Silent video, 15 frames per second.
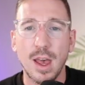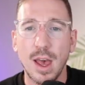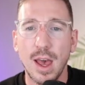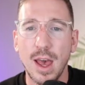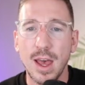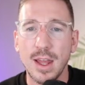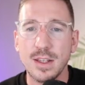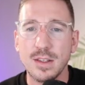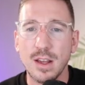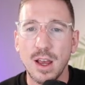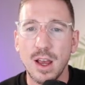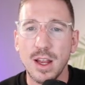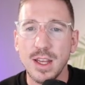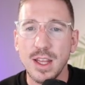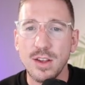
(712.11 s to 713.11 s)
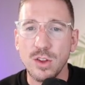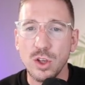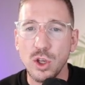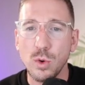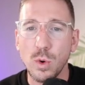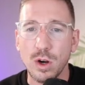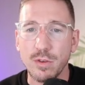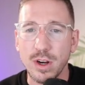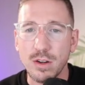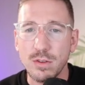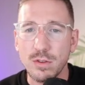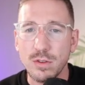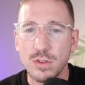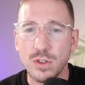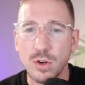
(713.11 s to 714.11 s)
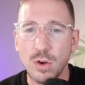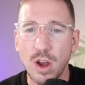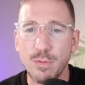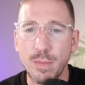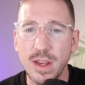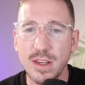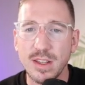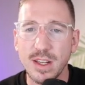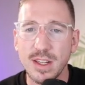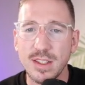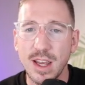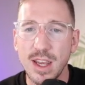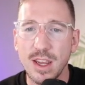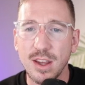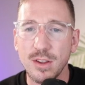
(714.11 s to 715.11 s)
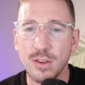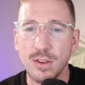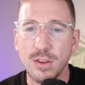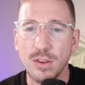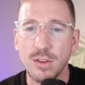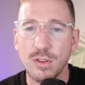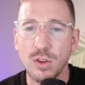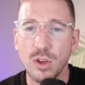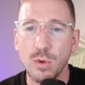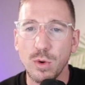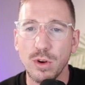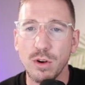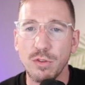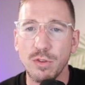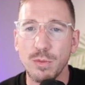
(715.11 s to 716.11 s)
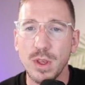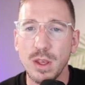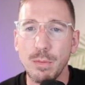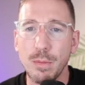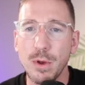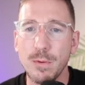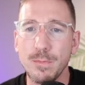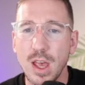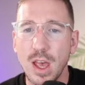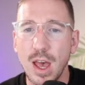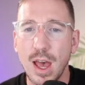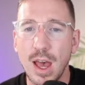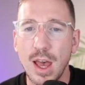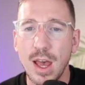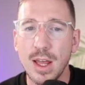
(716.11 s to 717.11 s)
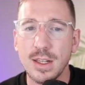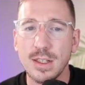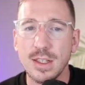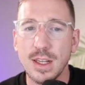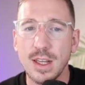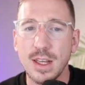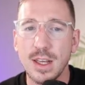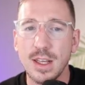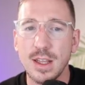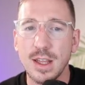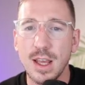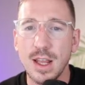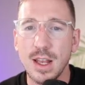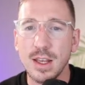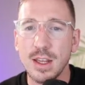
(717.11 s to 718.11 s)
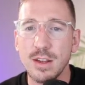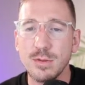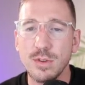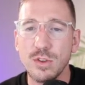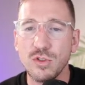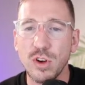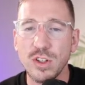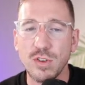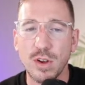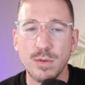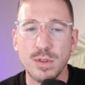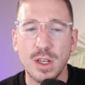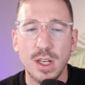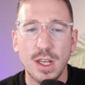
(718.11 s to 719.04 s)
And I need the URL. So I've basically taken the URL from the input and it then gives me the transcript.